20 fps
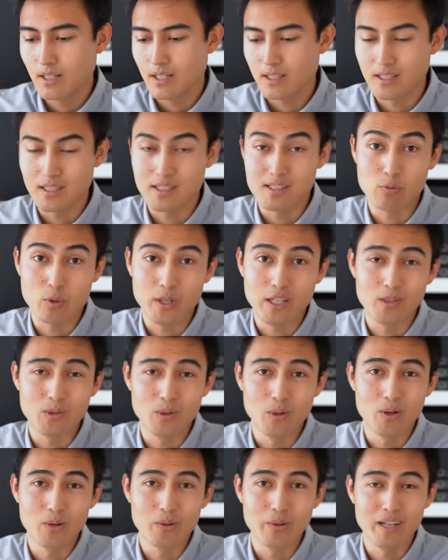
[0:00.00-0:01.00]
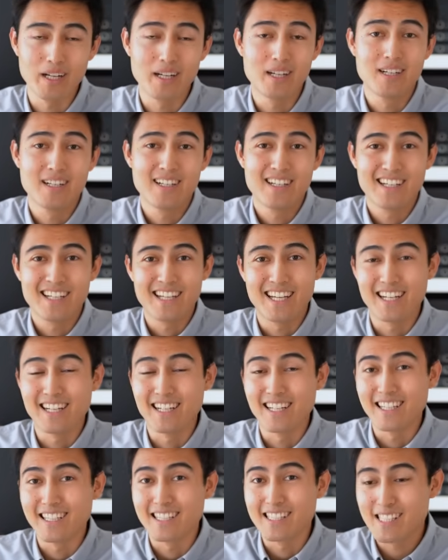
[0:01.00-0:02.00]
That's way too low there.
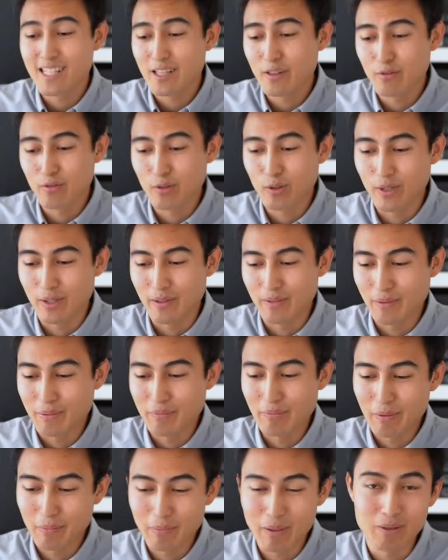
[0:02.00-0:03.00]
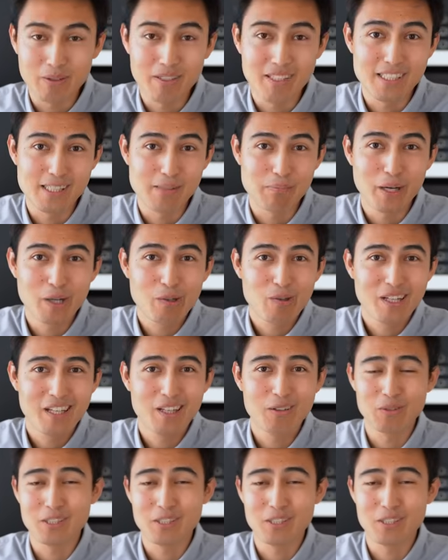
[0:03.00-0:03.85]
And instead of going about this manually,